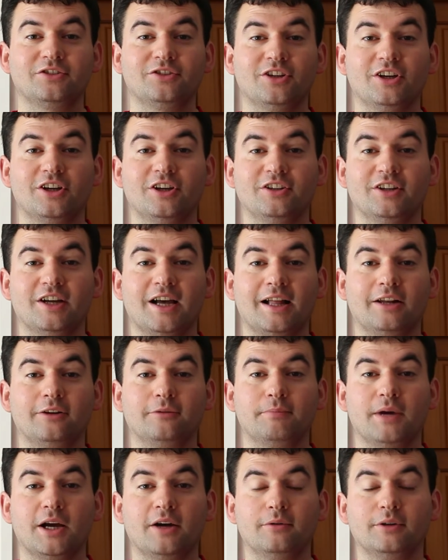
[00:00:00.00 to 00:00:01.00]

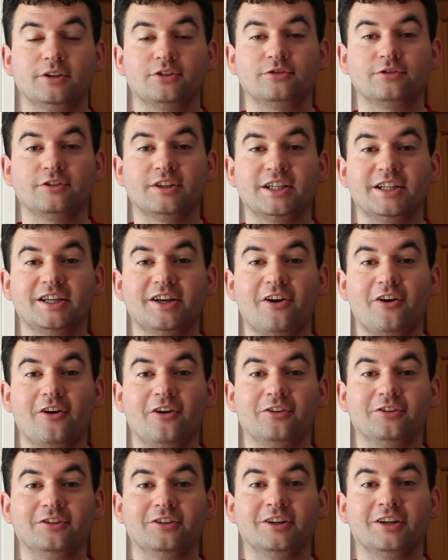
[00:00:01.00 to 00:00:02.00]
Durnell Poetry
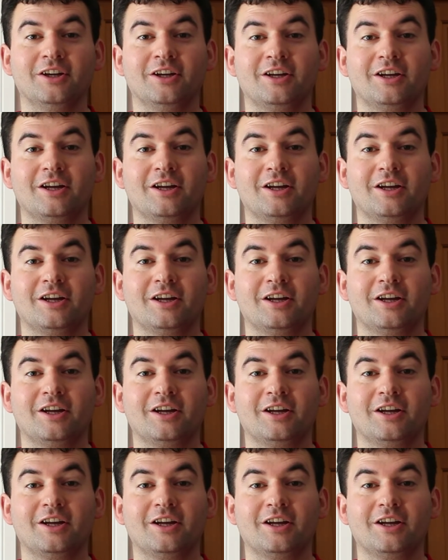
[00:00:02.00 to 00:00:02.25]
on